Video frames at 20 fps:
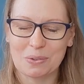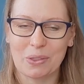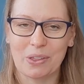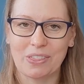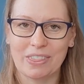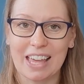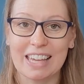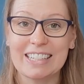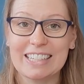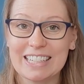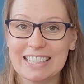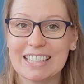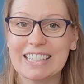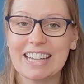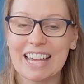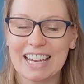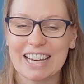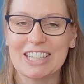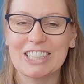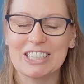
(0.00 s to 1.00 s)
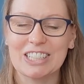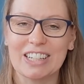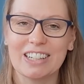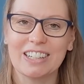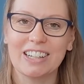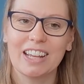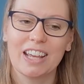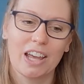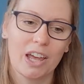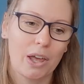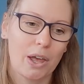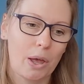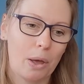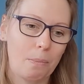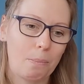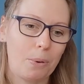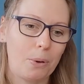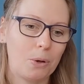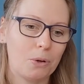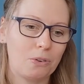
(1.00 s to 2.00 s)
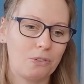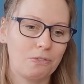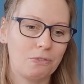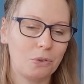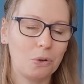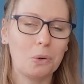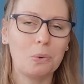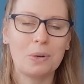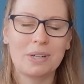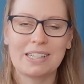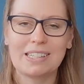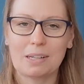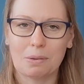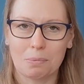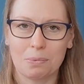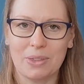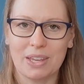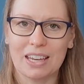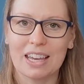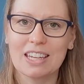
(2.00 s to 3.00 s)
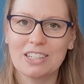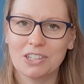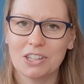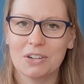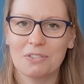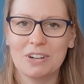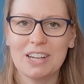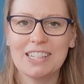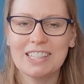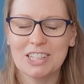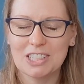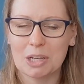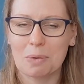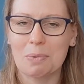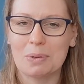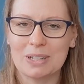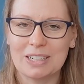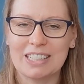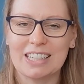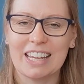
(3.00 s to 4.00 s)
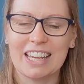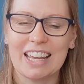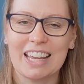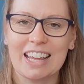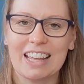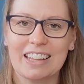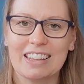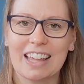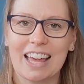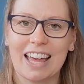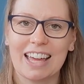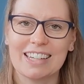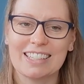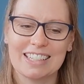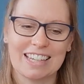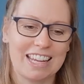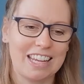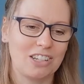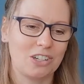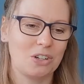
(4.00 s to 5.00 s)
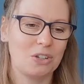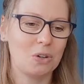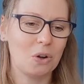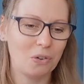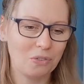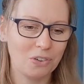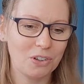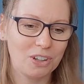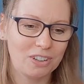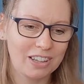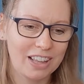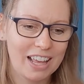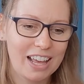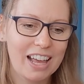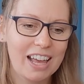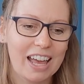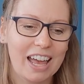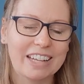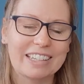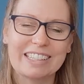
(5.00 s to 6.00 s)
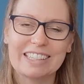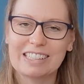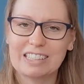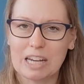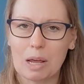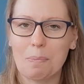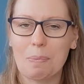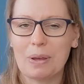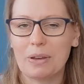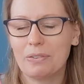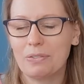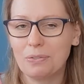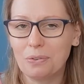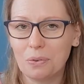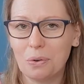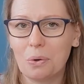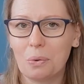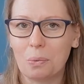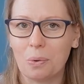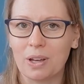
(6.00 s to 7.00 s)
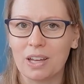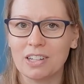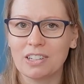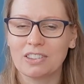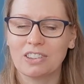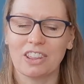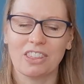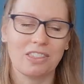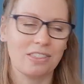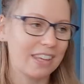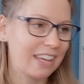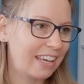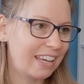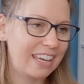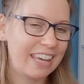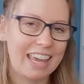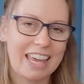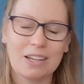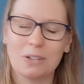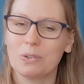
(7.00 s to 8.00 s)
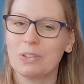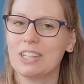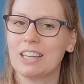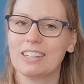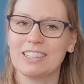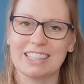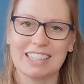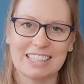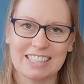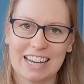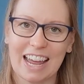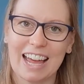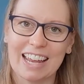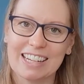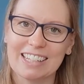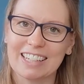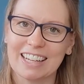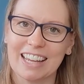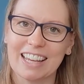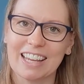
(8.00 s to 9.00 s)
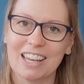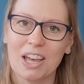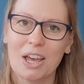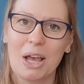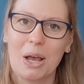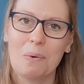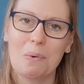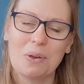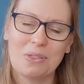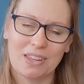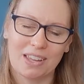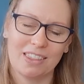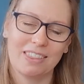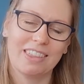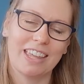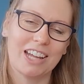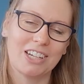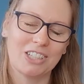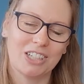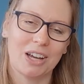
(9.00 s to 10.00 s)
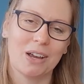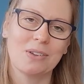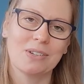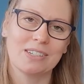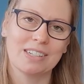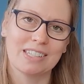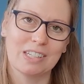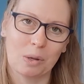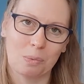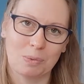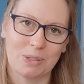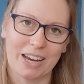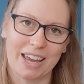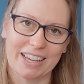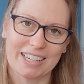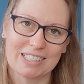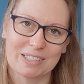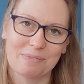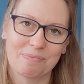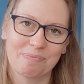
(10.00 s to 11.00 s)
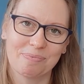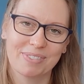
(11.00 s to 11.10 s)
within their dissertation put forward something into the research community that is novel and stepping forward the thinking or the understanding within their chosen subject?